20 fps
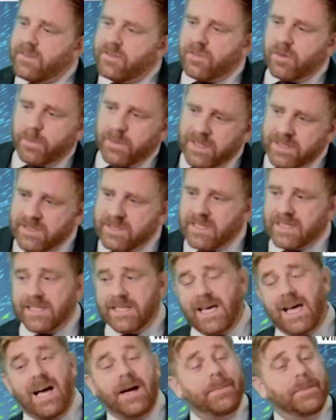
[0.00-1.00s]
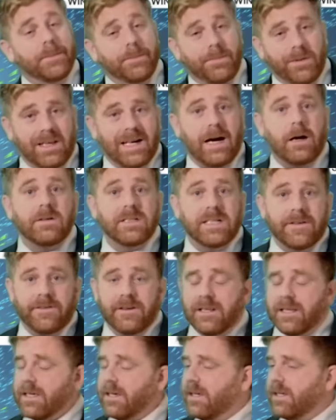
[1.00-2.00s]
so places like Gap and Palau
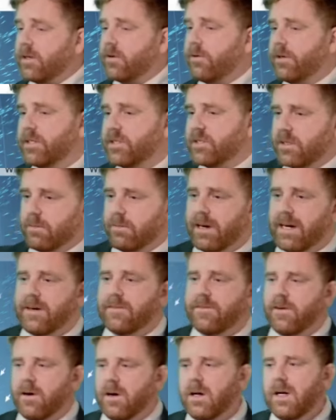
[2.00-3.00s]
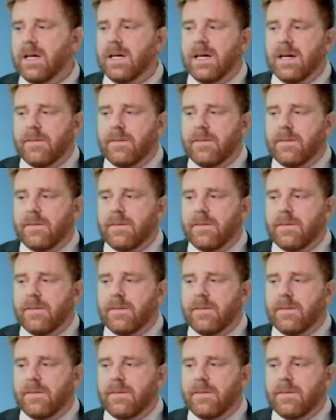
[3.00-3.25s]
definitely increase in rainfall,